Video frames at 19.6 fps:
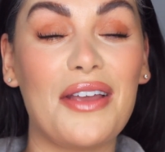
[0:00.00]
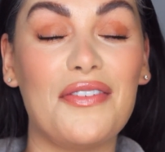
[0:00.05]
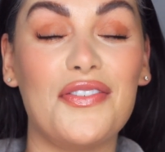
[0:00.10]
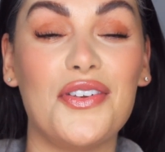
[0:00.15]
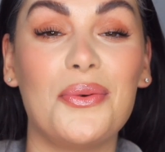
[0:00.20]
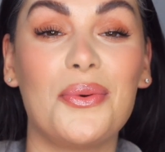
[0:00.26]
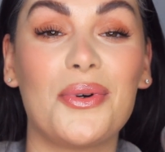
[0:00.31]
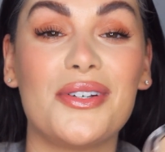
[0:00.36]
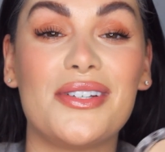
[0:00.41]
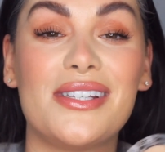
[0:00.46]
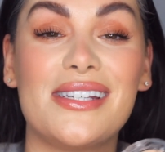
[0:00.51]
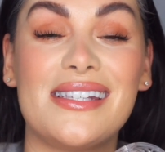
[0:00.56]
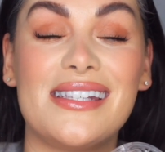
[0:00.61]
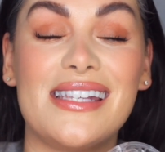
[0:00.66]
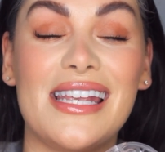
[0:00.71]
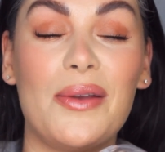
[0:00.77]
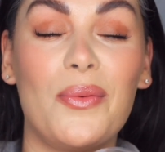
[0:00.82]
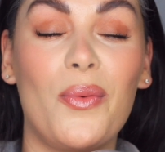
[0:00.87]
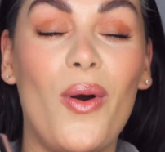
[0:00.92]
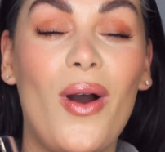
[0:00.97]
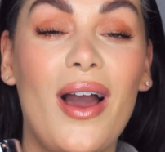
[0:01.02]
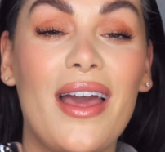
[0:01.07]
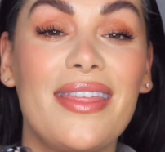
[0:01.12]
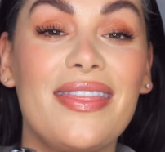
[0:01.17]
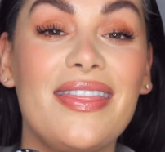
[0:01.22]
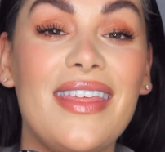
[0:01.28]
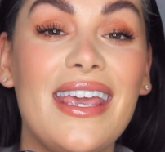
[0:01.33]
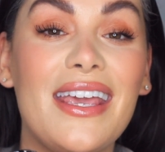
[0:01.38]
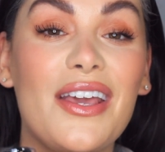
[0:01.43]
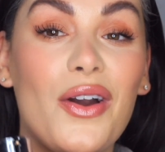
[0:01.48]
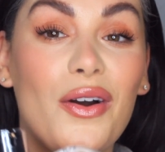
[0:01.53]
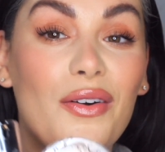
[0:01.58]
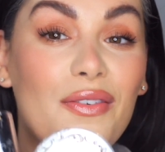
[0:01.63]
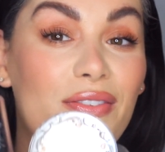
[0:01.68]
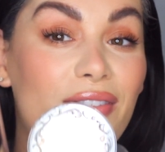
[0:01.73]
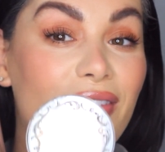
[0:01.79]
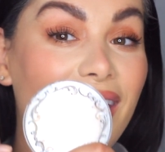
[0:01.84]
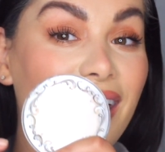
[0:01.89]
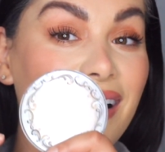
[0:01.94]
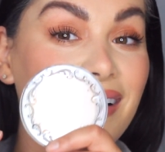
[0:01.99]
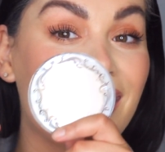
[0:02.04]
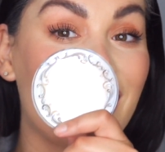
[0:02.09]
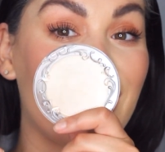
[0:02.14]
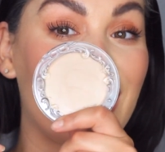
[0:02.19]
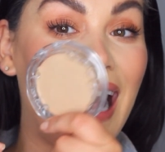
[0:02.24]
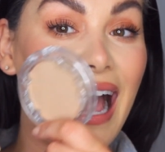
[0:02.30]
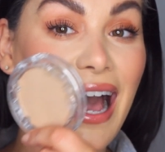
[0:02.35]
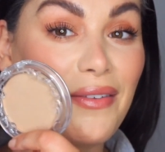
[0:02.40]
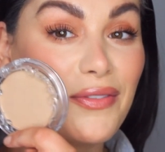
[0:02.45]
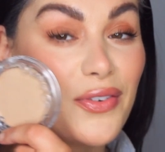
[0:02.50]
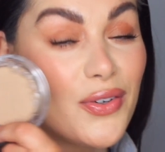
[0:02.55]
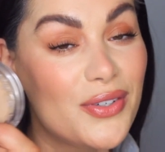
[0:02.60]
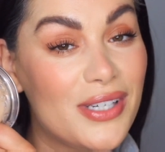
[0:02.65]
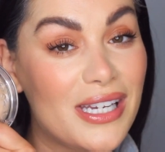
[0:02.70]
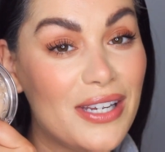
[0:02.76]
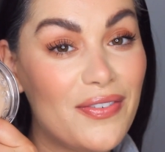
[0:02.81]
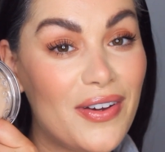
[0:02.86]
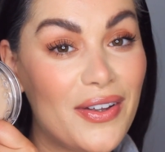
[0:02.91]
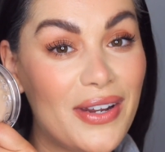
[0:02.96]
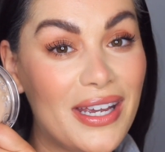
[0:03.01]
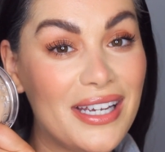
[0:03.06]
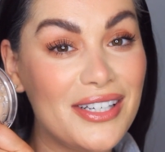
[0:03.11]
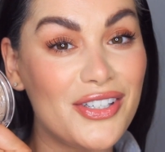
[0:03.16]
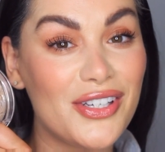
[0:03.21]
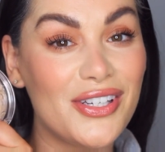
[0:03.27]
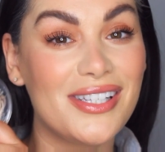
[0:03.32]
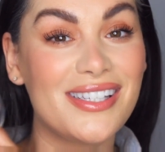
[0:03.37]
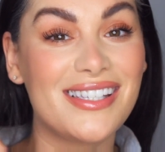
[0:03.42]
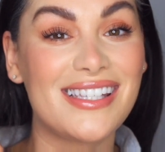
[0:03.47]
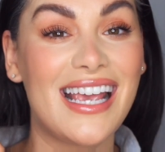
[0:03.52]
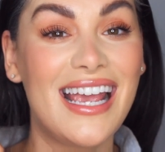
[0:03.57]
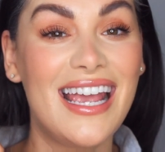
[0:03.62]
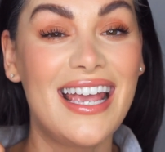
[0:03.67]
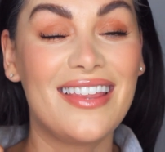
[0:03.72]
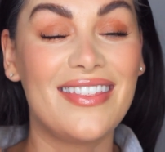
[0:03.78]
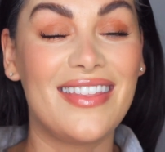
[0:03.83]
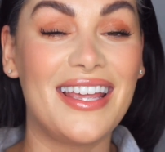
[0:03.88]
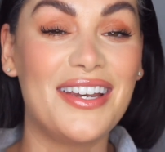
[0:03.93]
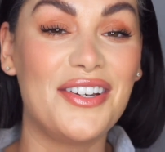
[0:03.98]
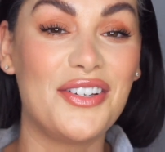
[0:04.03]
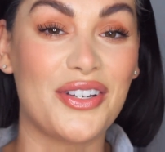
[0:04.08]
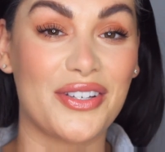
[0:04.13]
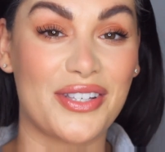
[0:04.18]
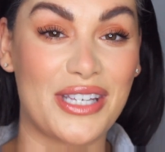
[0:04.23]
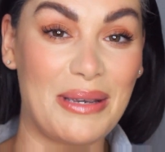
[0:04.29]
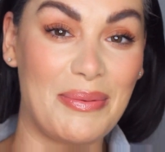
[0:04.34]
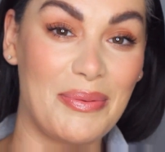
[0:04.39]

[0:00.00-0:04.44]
If you want to see what I think of these Kat Von D foundations, then just